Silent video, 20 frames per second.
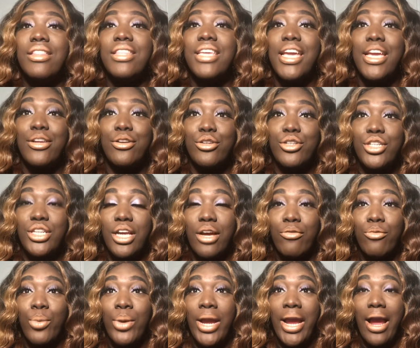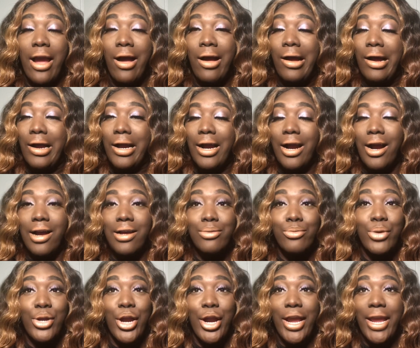energy of we
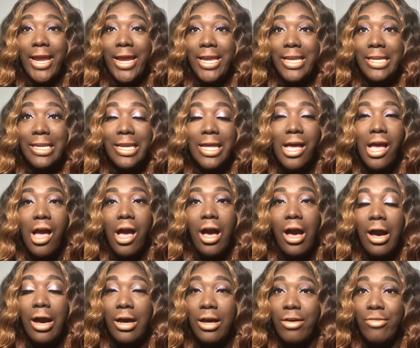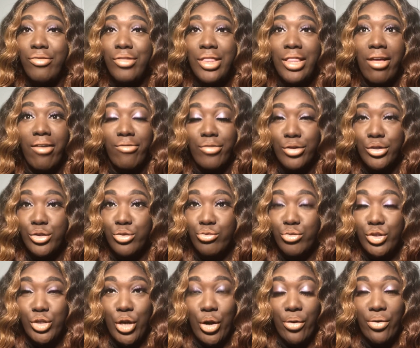are in, of lovers
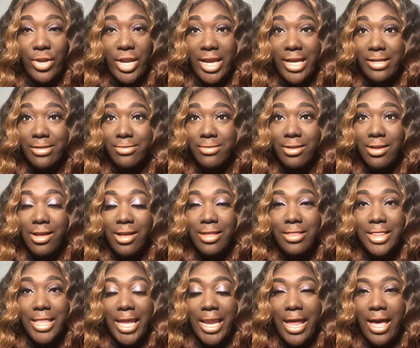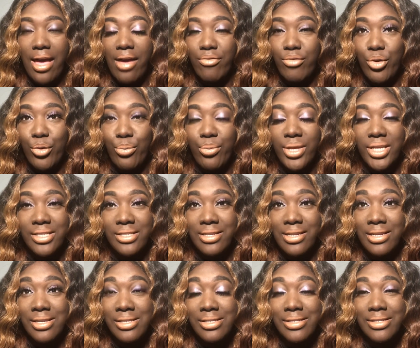returning that have no
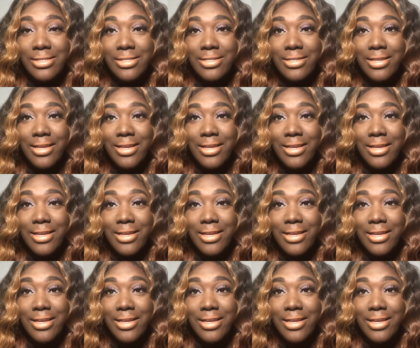business,